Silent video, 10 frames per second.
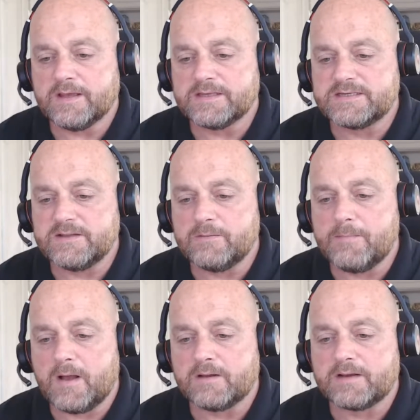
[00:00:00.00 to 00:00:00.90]
still
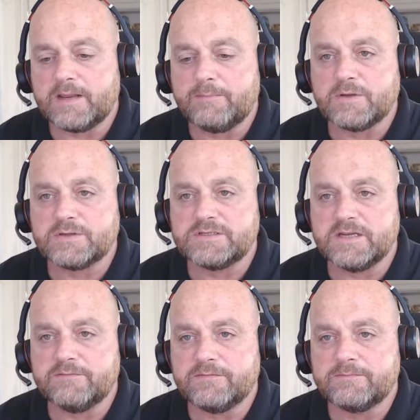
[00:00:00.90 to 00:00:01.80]
mildly
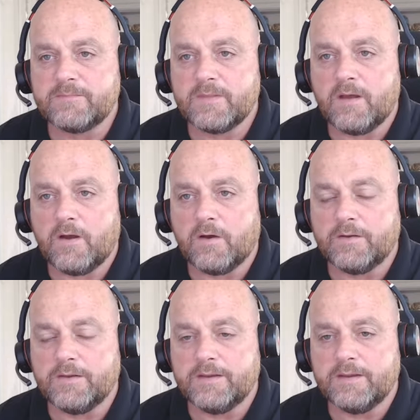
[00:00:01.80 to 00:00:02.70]
positive
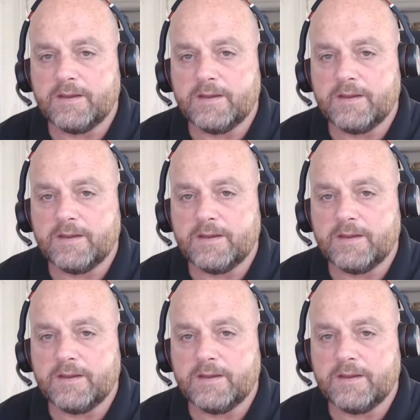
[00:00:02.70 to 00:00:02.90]
on